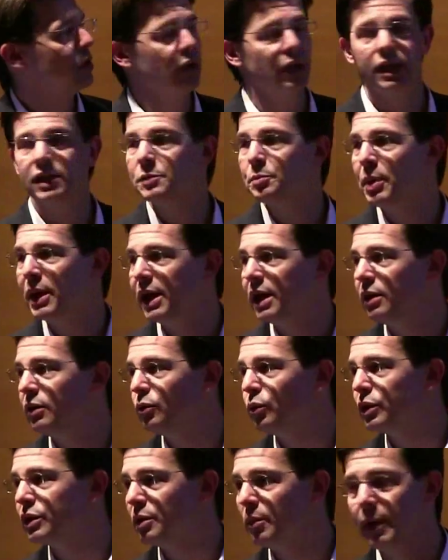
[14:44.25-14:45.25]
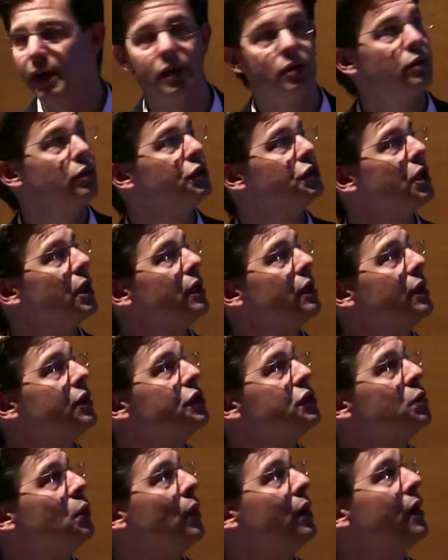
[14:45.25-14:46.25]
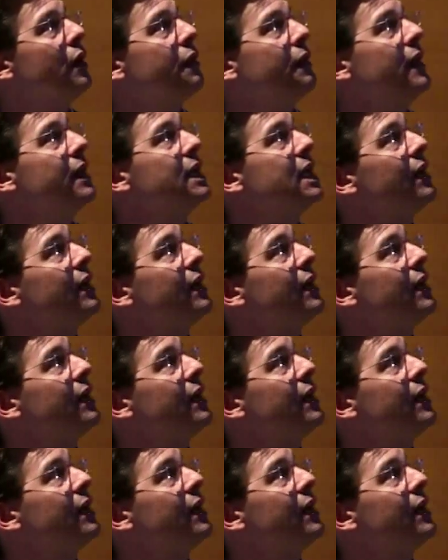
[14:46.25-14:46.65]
less pain with the MicronJet. I just wanted to thank